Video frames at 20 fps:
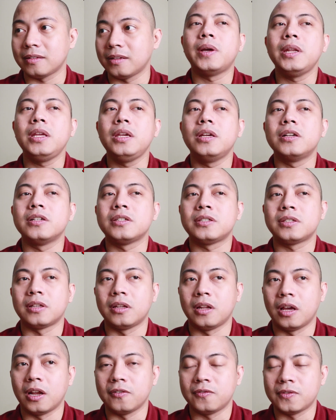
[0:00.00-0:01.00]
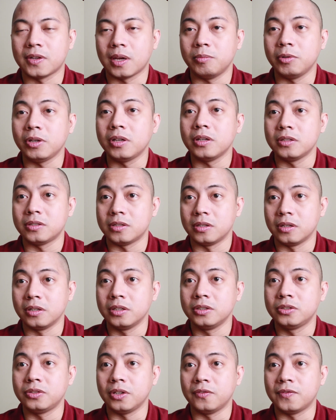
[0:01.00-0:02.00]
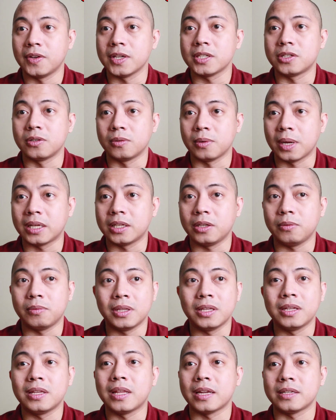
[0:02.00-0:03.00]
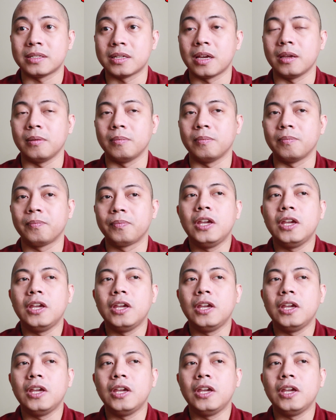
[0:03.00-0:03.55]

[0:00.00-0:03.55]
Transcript: 20 years is a lot of time. You can learn to invest directly within that time.